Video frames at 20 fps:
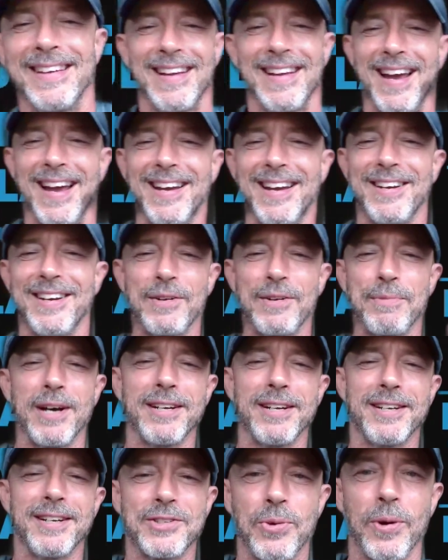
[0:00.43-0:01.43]
Hey
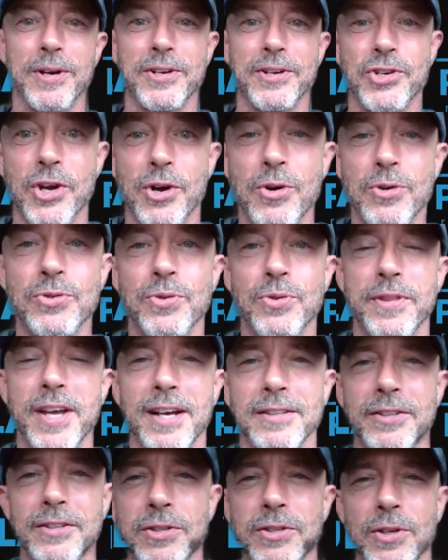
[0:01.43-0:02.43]
everybody, it's Cory Jones with
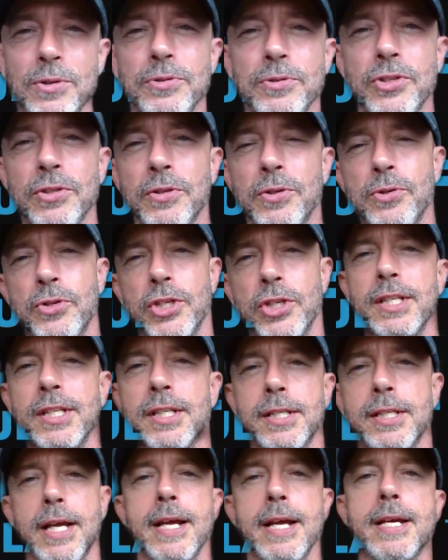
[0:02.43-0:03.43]
Atlas Loan
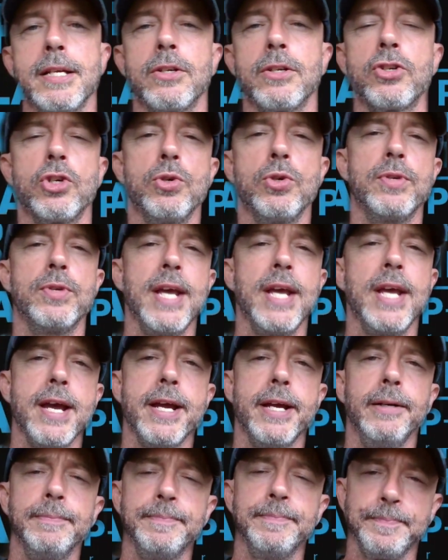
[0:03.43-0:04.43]
Solutions, and
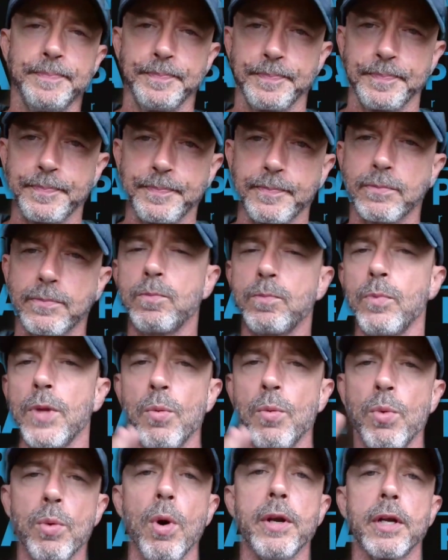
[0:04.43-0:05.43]
today
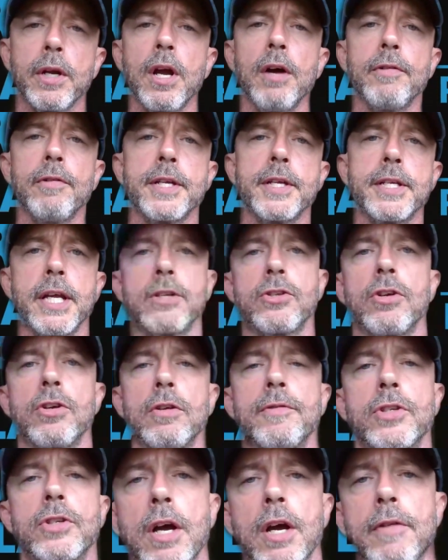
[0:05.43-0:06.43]
we want to cover the debt
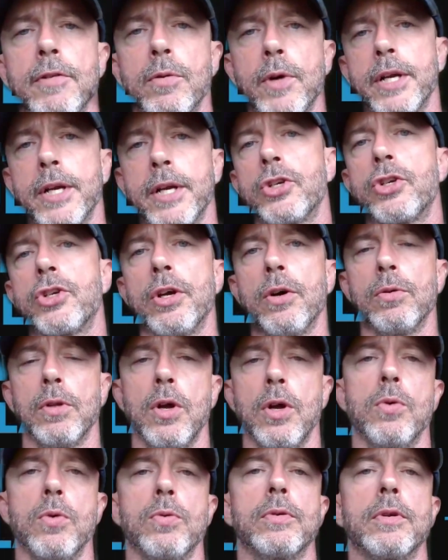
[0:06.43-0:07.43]
service cover ratio
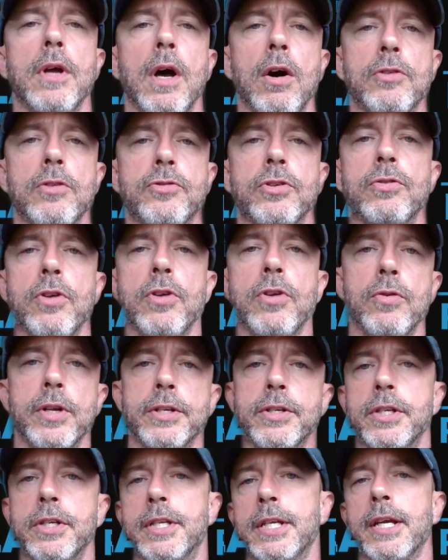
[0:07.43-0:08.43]
loan, also known
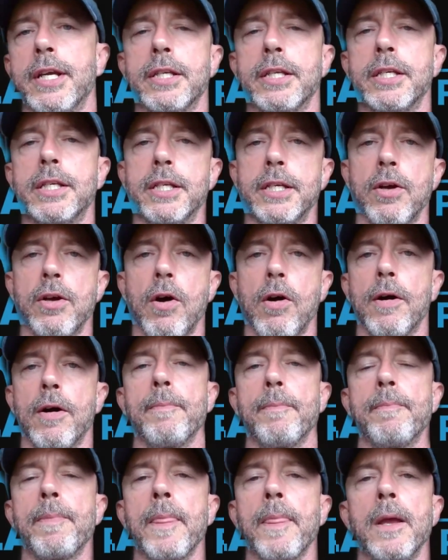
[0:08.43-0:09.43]
as DSCR.
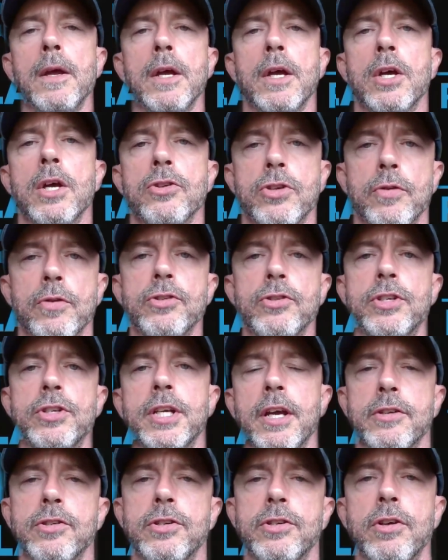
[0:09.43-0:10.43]
So this
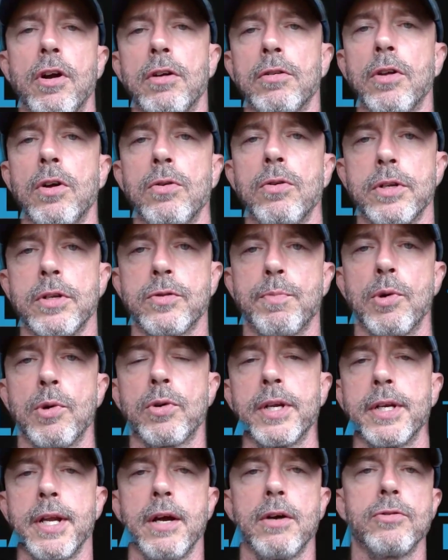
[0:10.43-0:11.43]
DSCR loan is
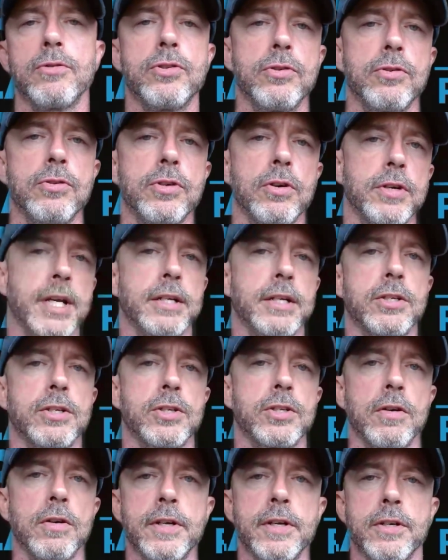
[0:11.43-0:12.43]
broken down to your debt
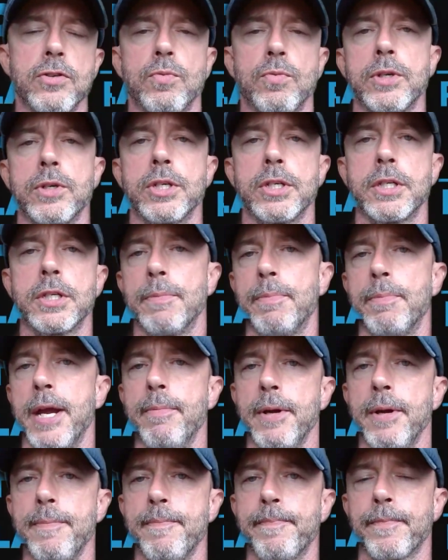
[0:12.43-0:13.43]
service, which is the
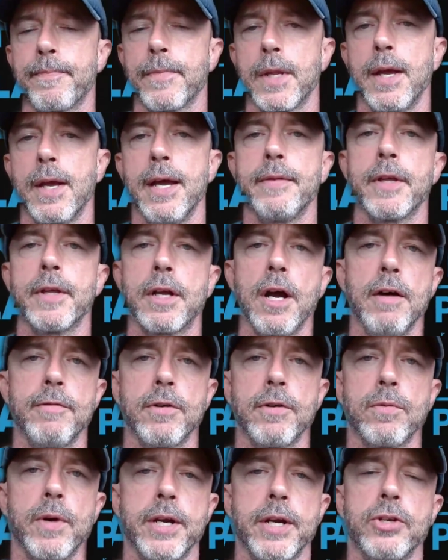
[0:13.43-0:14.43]
payment, and the
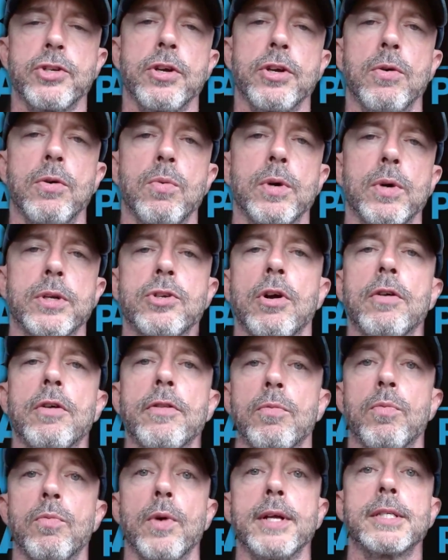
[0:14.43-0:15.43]
cover ratio, which are
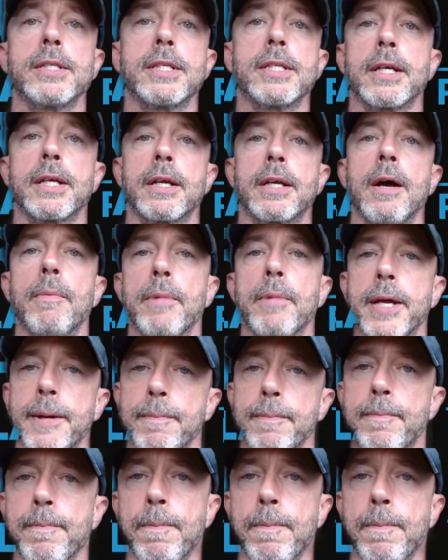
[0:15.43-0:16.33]
the rents that come in.